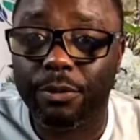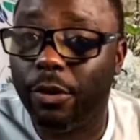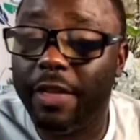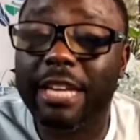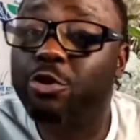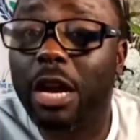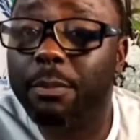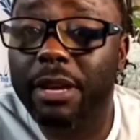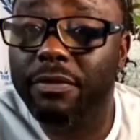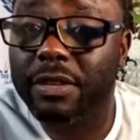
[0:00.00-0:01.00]
for the
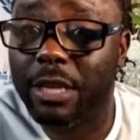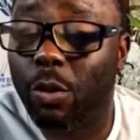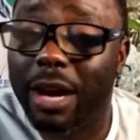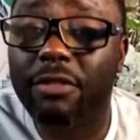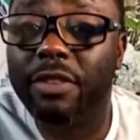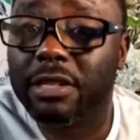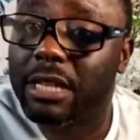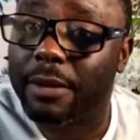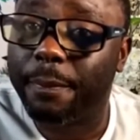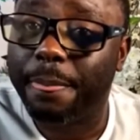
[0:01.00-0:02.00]
H-1B visa, work
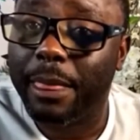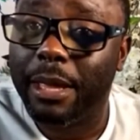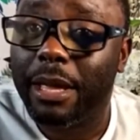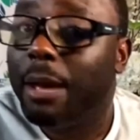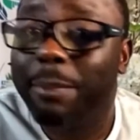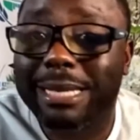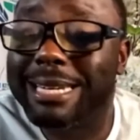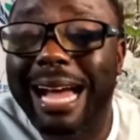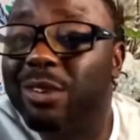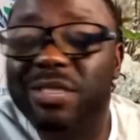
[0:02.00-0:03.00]
visa.
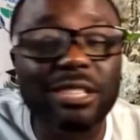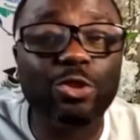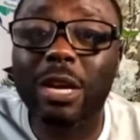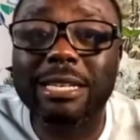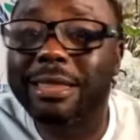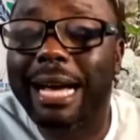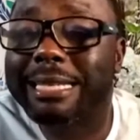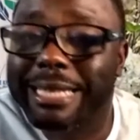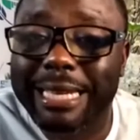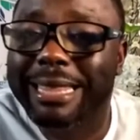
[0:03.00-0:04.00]
But now, since
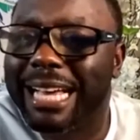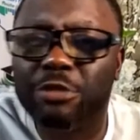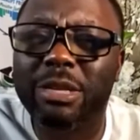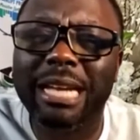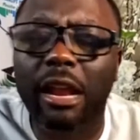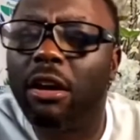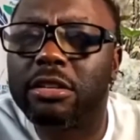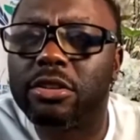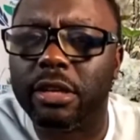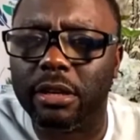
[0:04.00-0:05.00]
2013, there has been a
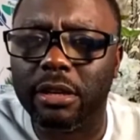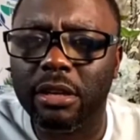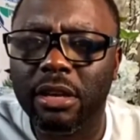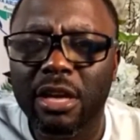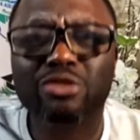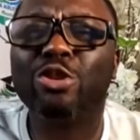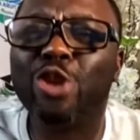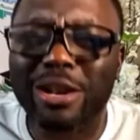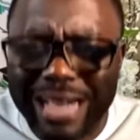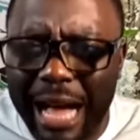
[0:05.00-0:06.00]
lottery. So
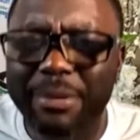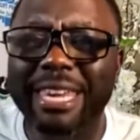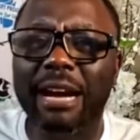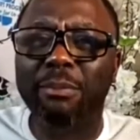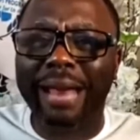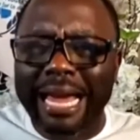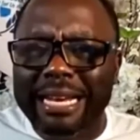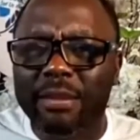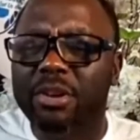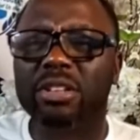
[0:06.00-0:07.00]
don't come here
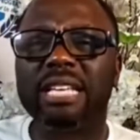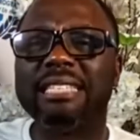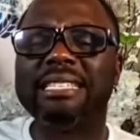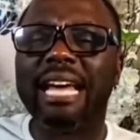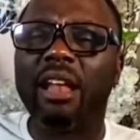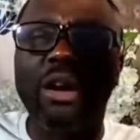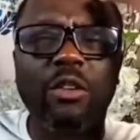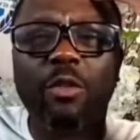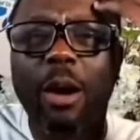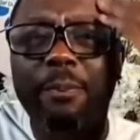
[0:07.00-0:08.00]
blindly, because I see a lot
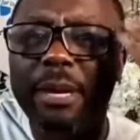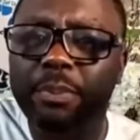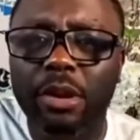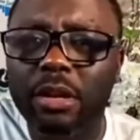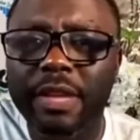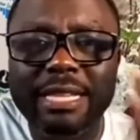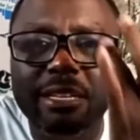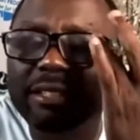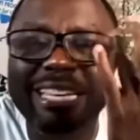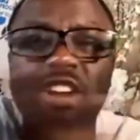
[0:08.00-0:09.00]
of our people, they
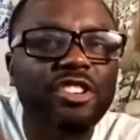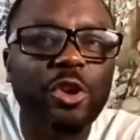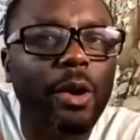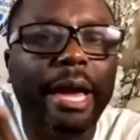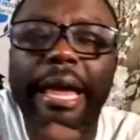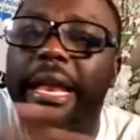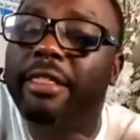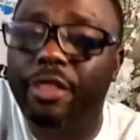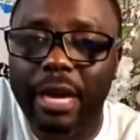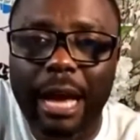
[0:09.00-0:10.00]
don't know
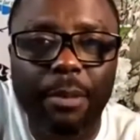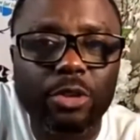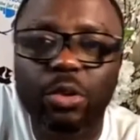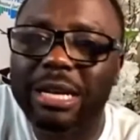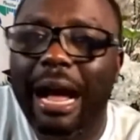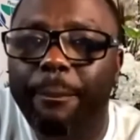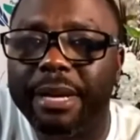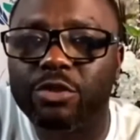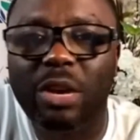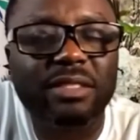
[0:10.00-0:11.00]
anything about what
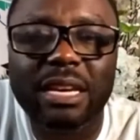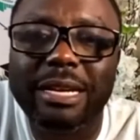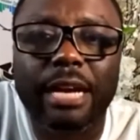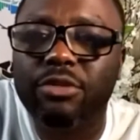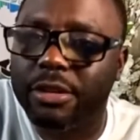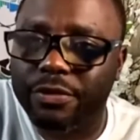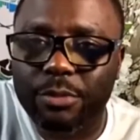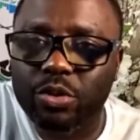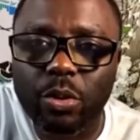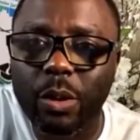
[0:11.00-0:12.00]
happens once they graduate
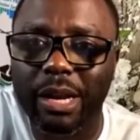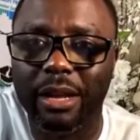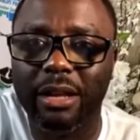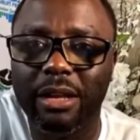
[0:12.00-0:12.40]
from school.